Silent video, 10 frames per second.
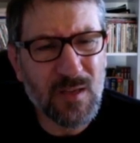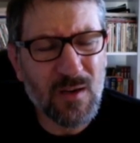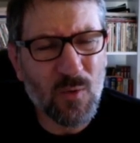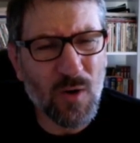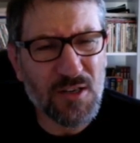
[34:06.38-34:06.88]

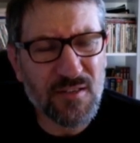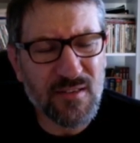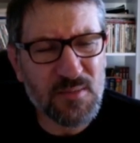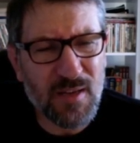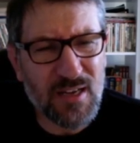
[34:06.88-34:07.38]
watching
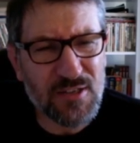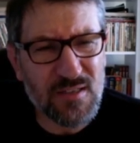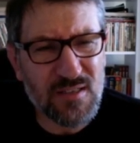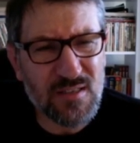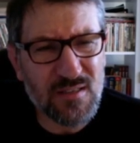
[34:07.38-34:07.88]
these
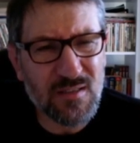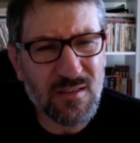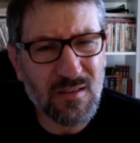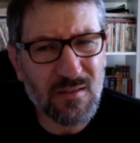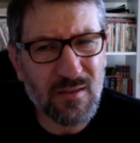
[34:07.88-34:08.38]
matches
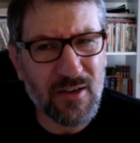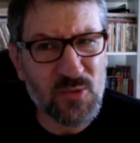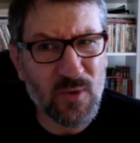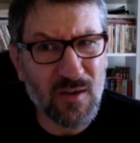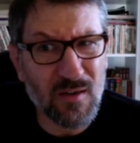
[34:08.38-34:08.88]

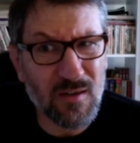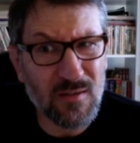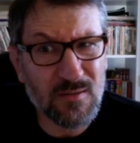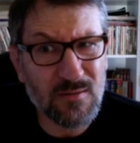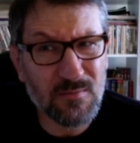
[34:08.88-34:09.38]
as we are,
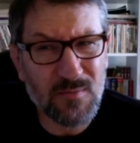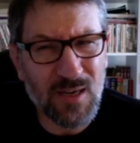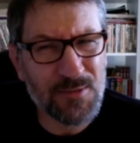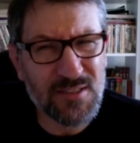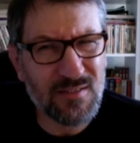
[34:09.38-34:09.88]

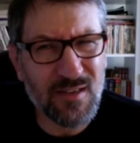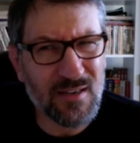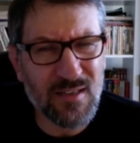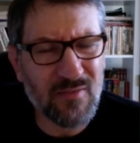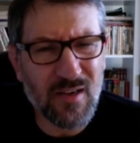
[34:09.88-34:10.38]
I'm still
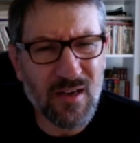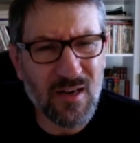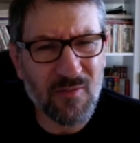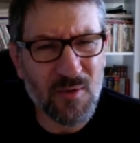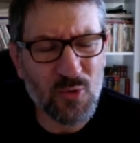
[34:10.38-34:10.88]
not
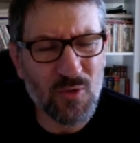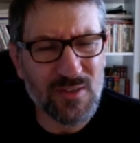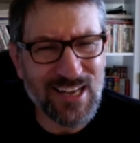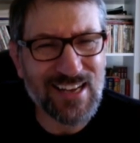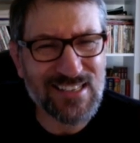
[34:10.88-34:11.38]
deviating from the
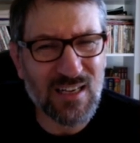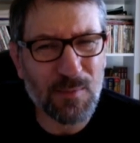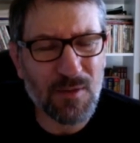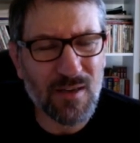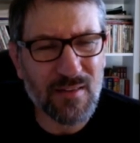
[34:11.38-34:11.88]
rules as I
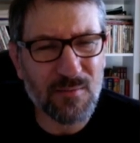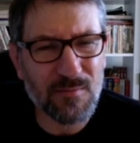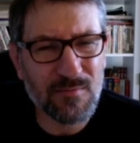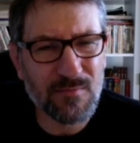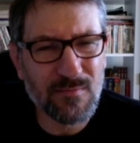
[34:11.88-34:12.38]
applied them.
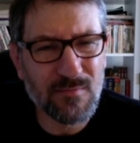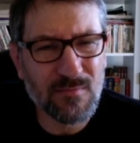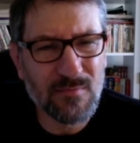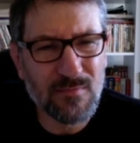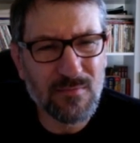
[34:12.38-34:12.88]

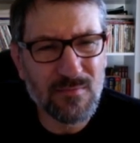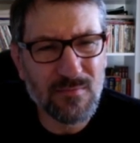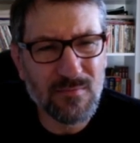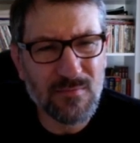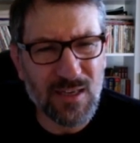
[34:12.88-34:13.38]

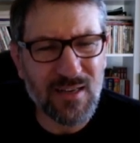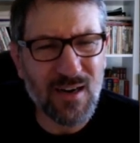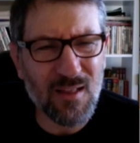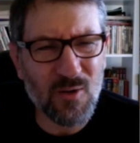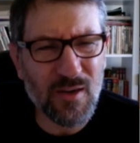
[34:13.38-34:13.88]
I get
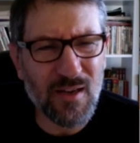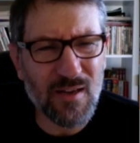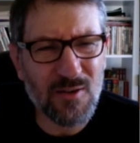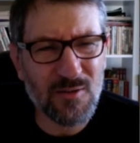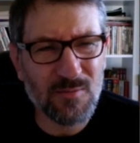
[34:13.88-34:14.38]
out of the way,
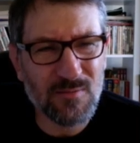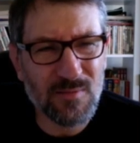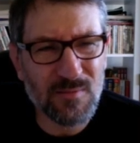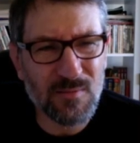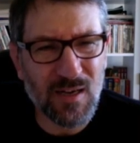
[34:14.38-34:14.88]
you
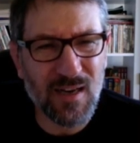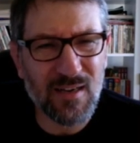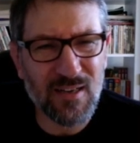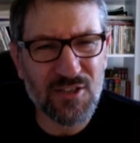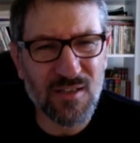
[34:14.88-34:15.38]

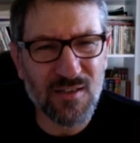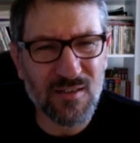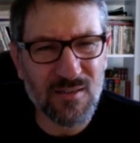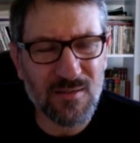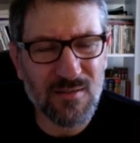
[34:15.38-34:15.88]
hugging each other,
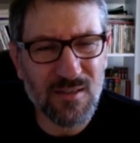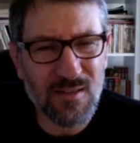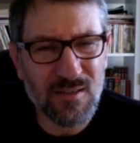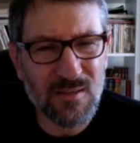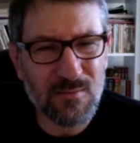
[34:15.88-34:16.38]
you
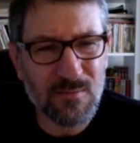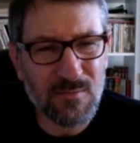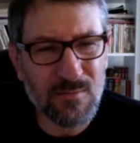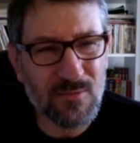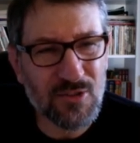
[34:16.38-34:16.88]

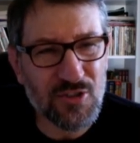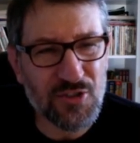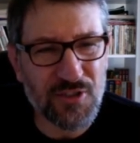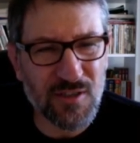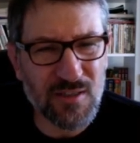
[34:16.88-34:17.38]

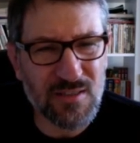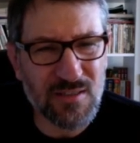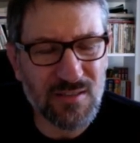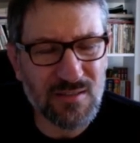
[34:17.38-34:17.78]
jerks.